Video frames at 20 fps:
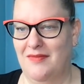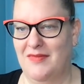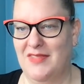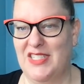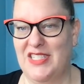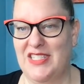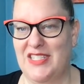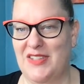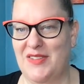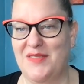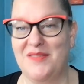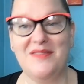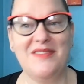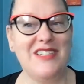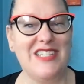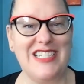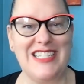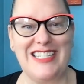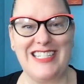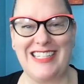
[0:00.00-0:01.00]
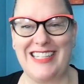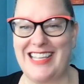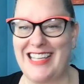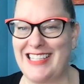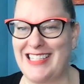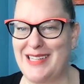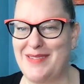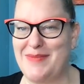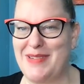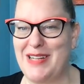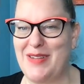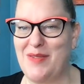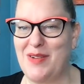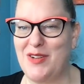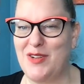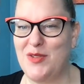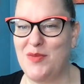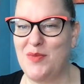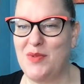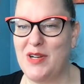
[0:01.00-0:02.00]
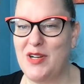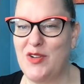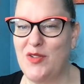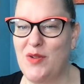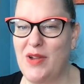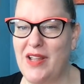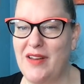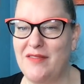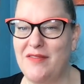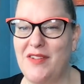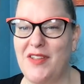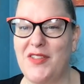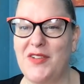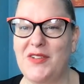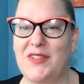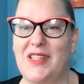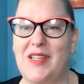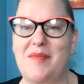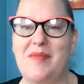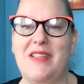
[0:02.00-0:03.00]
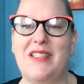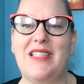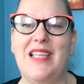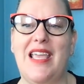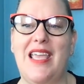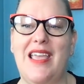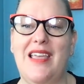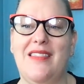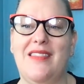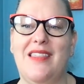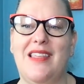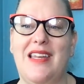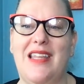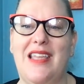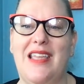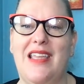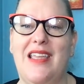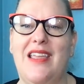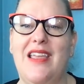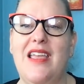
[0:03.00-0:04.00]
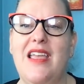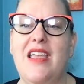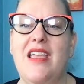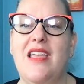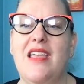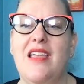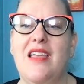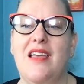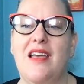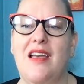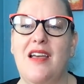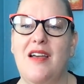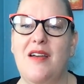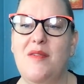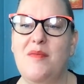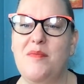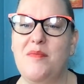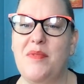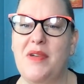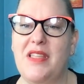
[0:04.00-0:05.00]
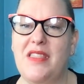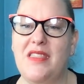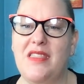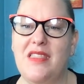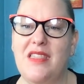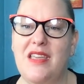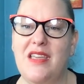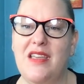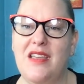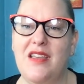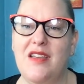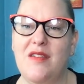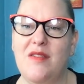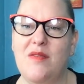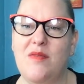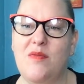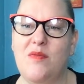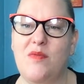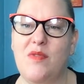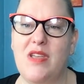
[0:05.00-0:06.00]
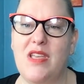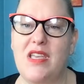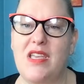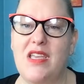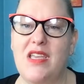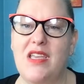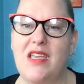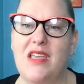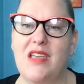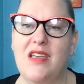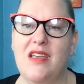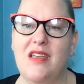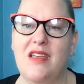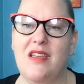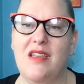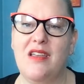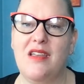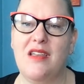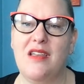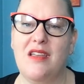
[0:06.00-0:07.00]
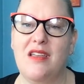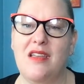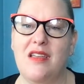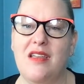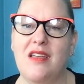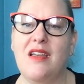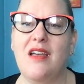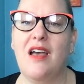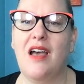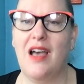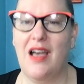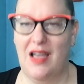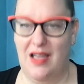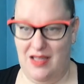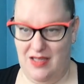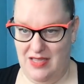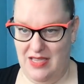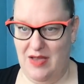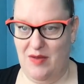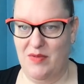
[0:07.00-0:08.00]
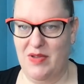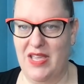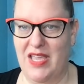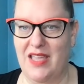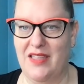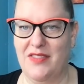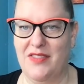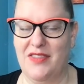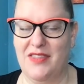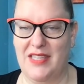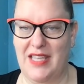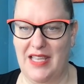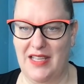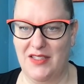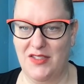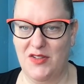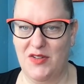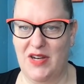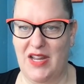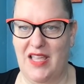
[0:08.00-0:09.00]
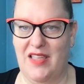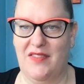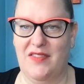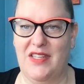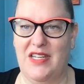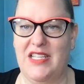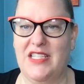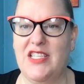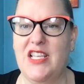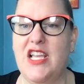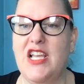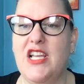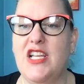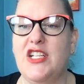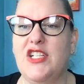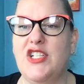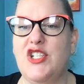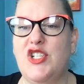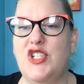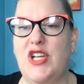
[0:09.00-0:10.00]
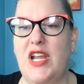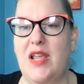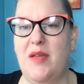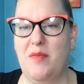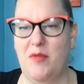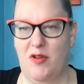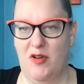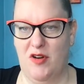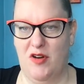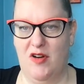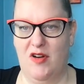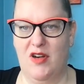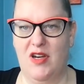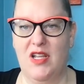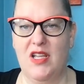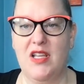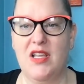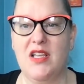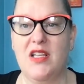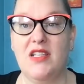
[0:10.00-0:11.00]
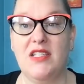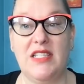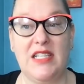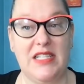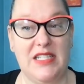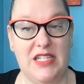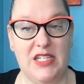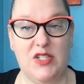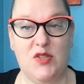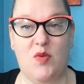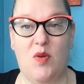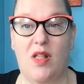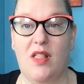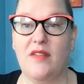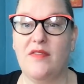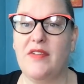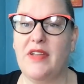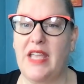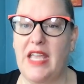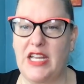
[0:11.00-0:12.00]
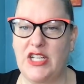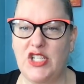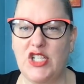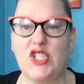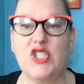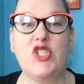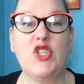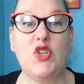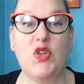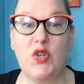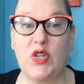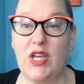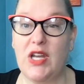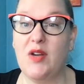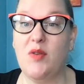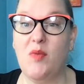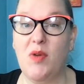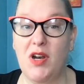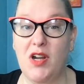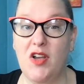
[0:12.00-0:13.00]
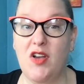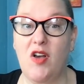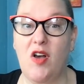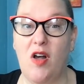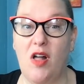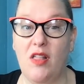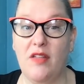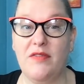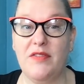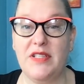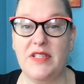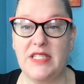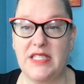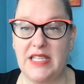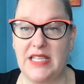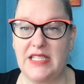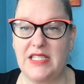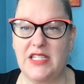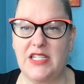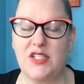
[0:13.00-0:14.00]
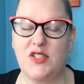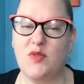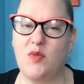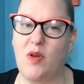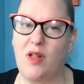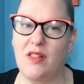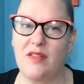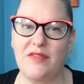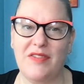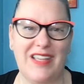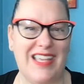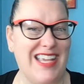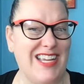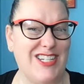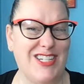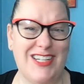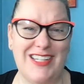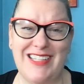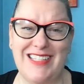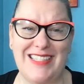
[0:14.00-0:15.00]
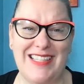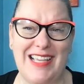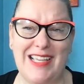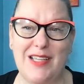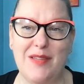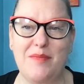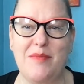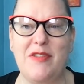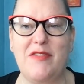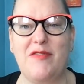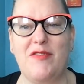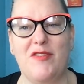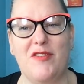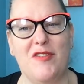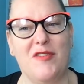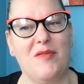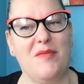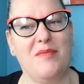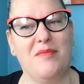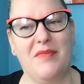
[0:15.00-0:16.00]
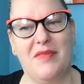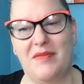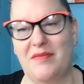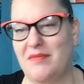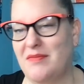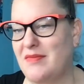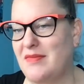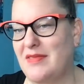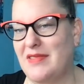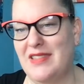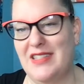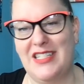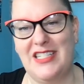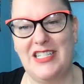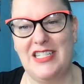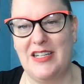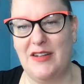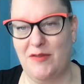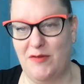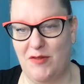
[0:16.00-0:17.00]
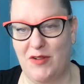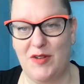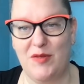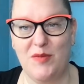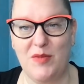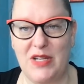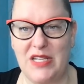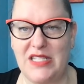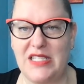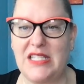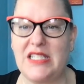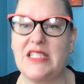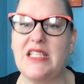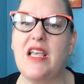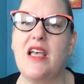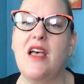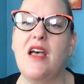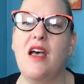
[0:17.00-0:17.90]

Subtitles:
So just in case anybody wondered what a grandfather claim is. Anthony. Oh, I think we answered Anthony's. Jaybird says disqualification. So you're going to want to call if it says disqualification, because that can be for different reasons.